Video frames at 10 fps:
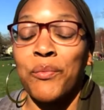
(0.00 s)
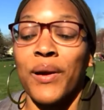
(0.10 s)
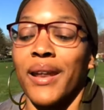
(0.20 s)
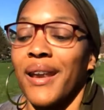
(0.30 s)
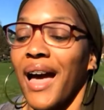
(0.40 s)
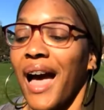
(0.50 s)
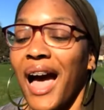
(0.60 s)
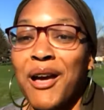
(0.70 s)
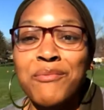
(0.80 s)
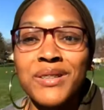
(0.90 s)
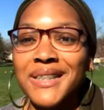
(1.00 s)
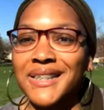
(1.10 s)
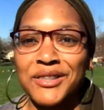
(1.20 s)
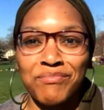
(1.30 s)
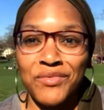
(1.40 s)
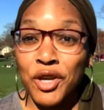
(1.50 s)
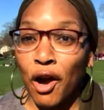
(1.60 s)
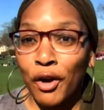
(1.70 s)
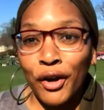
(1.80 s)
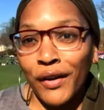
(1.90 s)
When I was
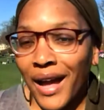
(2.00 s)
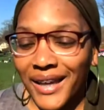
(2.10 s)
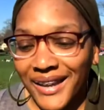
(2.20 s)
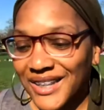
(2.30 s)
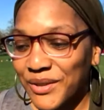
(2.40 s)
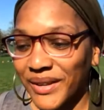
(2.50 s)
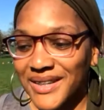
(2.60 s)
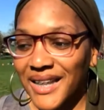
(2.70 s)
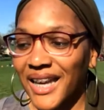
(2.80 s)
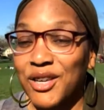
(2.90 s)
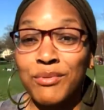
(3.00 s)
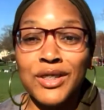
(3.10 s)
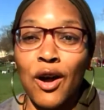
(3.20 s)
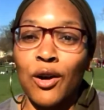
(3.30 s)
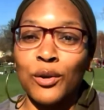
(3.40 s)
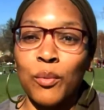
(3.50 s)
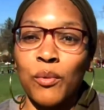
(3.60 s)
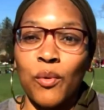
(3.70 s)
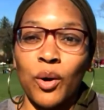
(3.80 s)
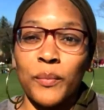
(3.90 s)
younger, I guess you could say, it was called global
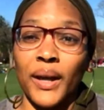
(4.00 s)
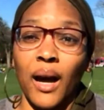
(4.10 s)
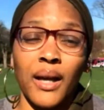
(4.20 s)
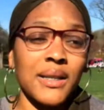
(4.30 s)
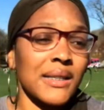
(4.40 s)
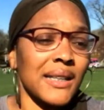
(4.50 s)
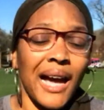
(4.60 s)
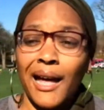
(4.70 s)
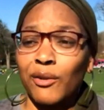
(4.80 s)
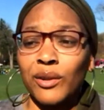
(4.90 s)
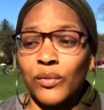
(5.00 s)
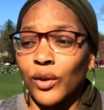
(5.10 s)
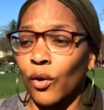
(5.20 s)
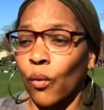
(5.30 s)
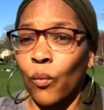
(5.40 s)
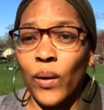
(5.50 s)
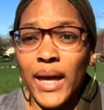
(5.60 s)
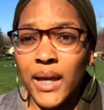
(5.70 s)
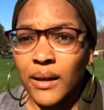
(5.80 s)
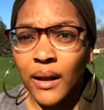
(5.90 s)
warming. Honestly, I don't even know
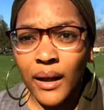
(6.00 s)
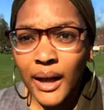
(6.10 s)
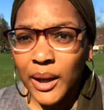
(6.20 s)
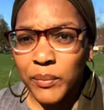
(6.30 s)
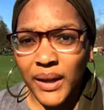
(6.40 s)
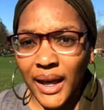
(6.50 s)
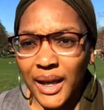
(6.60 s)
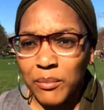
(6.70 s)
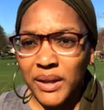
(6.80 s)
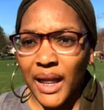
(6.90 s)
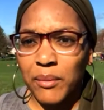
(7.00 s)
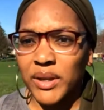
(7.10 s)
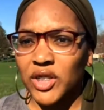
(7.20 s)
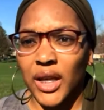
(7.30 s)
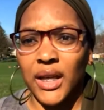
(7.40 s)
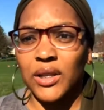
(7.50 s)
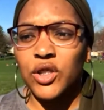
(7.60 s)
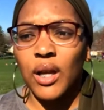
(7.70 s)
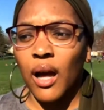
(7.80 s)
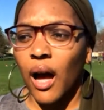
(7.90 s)
when it became climate change.
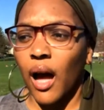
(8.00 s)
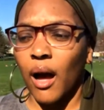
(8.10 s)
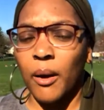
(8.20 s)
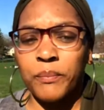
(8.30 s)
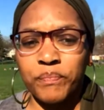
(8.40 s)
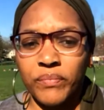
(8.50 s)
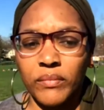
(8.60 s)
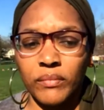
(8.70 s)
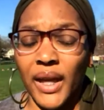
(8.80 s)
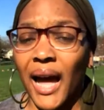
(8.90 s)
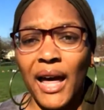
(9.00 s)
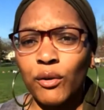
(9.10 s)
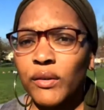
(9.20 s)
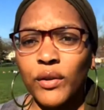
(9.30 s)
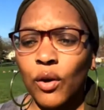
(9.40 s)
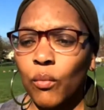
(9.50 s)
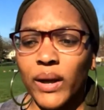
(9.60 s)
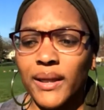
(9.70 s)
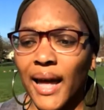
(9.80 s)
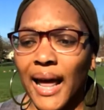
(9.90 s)
Yeah, I don't even know
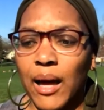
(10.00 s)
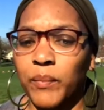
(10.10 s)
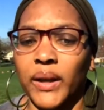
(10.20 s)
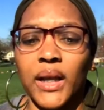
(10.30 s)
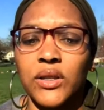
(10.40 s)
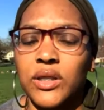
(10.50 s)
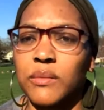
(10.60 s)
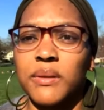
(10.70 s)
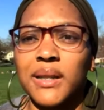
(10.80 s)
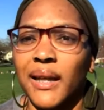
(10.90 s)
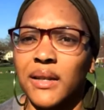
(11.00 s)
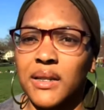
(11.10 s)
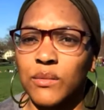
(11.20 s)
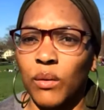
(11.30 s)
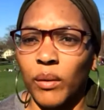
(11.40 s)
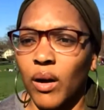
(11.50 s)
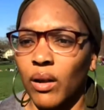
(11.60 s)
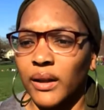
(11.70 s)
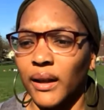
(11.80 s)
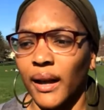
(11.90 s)
when that happened. It just was like, this is what we're
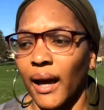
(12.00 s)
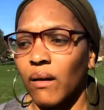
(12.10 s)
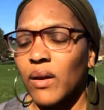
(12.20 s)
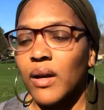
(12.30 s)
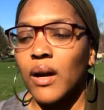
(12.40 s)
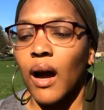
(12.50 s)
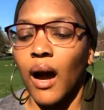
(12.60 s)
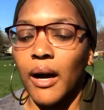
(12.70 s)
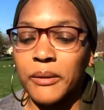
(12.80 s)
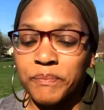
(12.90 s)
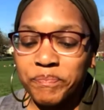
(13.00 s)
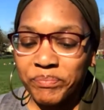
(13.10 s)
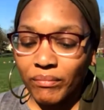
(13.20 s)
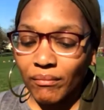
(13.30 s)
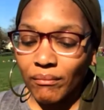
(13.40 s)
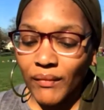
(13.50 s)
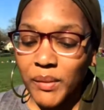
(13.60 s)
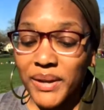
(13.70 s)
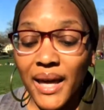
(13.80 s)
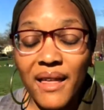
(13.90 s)
calling it now.
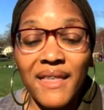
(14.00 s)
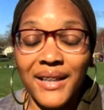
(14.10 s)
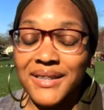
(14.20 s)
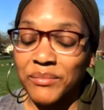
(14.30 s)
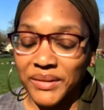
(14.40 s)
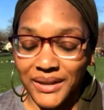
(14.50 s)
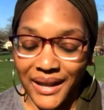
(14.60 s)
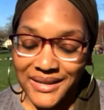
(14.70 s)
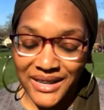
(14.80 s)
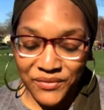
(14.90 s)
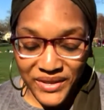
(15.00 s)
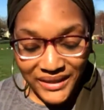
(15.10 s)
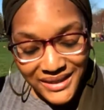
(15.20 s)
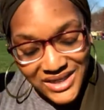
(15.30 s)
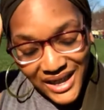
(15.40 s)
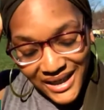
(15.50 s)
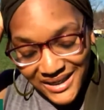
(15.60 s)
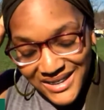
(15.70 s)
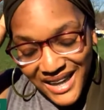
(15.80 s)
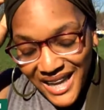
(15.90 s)
But yeah, that's something that's definitely
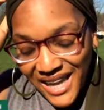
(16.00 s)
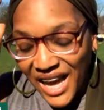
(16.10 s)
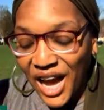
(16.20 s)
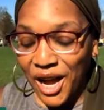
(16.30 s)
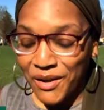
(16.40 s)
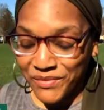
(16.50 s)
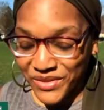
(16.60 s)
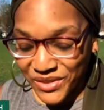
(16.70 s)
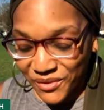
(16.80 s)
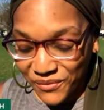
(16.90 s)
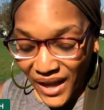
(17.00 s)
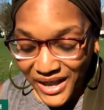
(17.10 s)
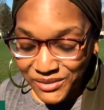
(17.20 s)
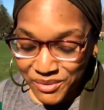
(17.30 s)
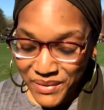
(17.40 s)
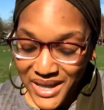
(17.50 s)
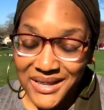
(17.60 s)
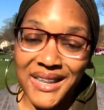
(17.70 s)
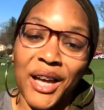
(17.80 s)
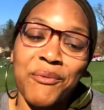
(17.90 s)
changed. The fact remains
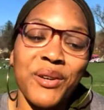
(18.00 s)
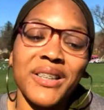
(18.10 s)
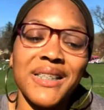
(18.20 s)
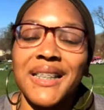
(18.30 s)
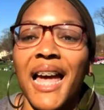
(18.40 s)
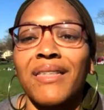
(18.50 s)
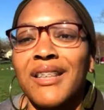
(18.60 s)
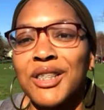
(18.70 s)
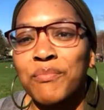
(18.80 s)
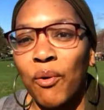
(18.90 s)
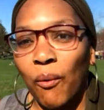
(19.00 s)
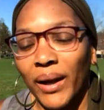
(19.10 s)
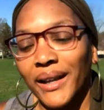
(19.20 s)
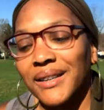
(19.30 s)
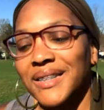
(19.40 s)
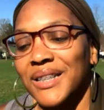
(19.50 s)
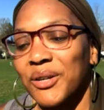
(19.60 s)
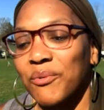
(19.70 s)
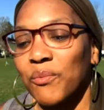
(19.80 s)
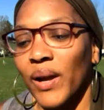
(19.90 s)
that we're just at this point
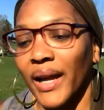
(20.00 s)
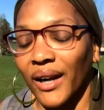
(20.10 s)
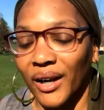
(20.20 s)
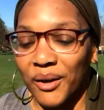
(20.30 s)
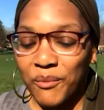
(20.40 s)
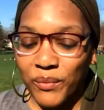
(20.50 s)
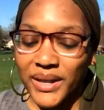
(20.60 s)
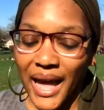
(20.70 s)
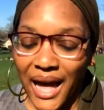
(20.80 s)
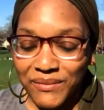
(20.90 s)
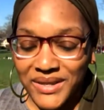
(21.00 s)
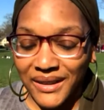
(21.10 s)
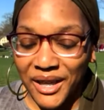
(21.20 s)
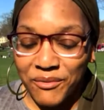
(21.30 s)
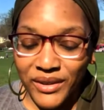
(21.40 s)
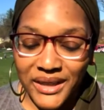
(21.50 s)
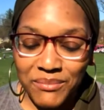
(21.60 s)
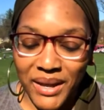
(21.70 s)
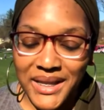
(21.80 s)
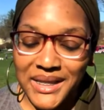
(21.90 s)
where we have to like really
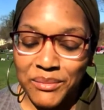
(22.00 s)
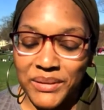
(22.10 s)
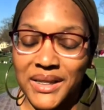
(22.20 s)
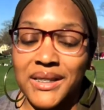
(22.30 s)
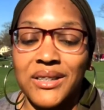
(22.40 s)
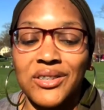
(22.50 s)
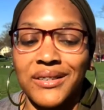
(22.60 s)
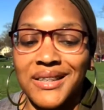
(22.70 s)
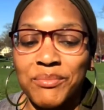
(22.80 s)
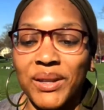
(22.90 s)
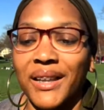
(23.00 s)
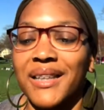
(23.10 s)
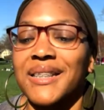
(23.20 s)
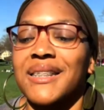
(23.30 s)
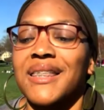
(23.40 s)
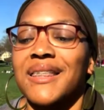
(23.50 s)
make some decisions, because